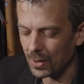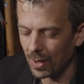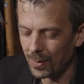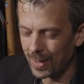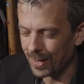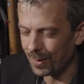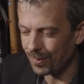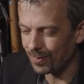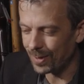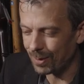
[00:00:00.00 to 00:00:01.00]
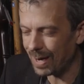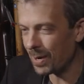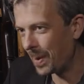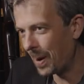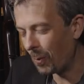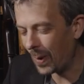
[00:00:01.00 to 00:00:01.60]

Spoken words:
So in a roundabout